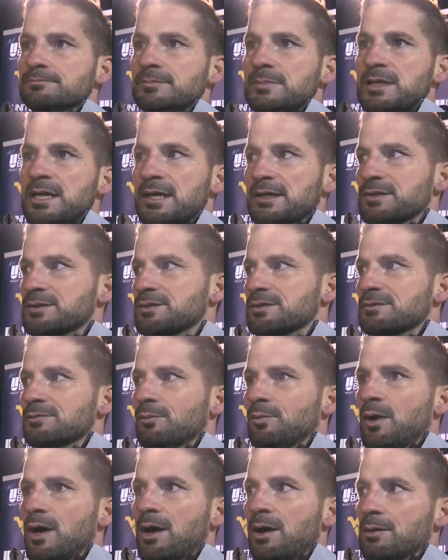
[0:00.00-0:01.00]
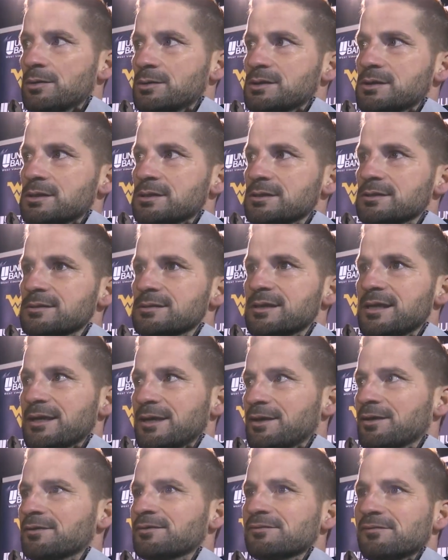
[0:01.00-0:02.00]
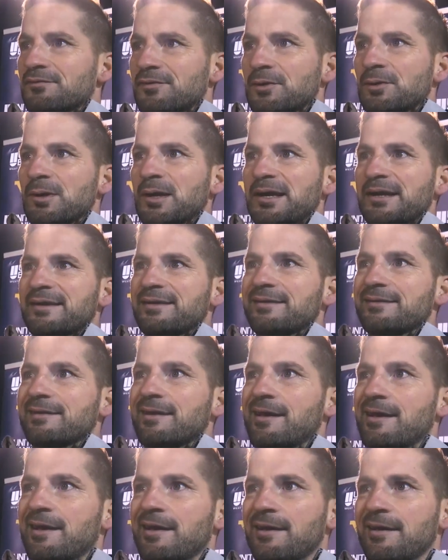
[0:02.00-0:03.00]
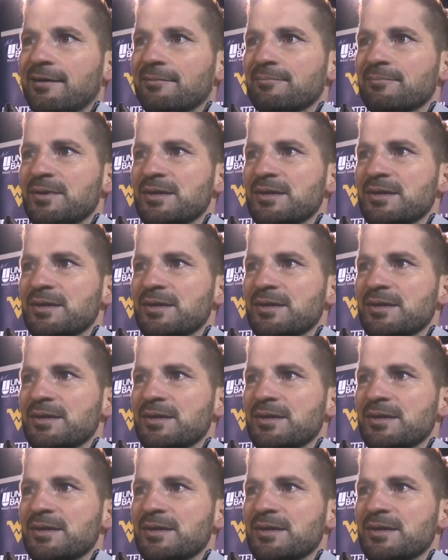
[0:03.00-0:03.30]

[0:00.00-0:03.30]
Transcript: yes whilst it can feel like um,